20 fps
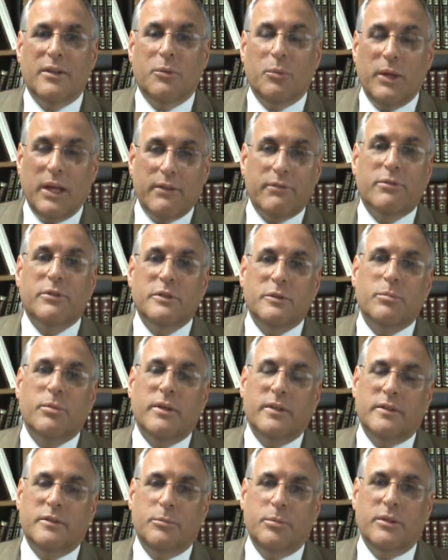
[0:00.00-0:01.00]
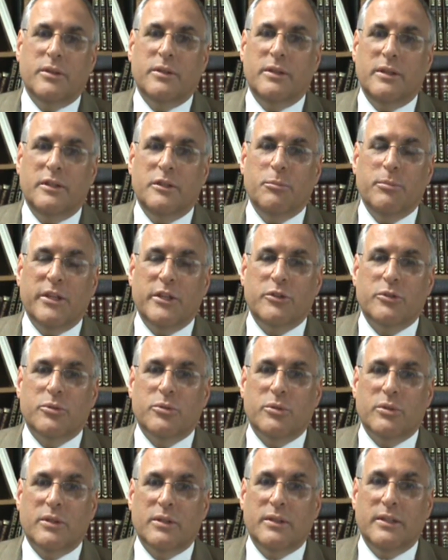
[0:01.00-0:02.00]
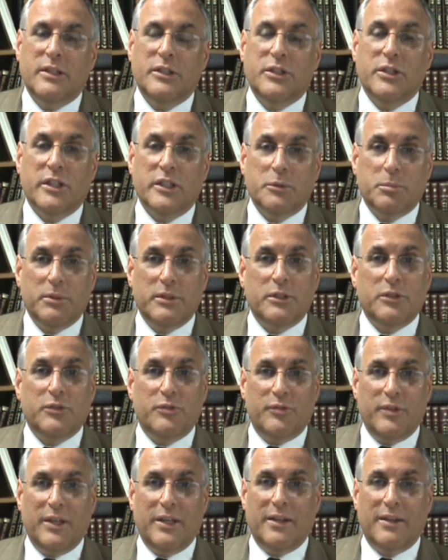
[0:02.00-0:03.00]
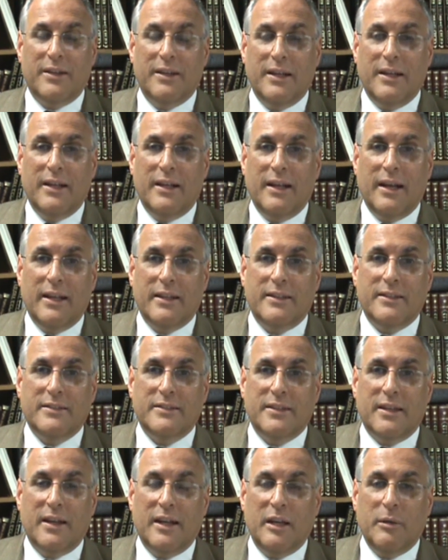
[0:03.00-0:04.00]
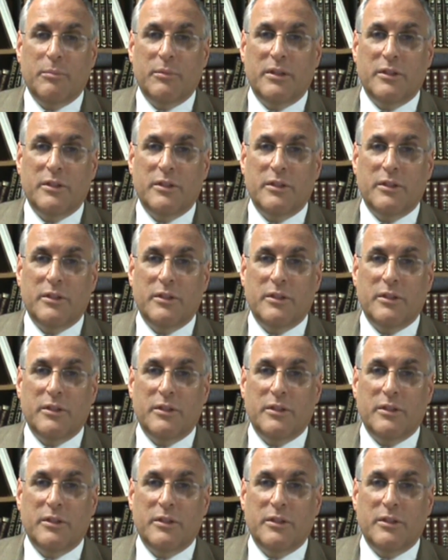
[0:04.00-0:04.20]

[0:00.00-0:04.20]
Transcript: We have a responsibility to make sure that judgment is fair at this time.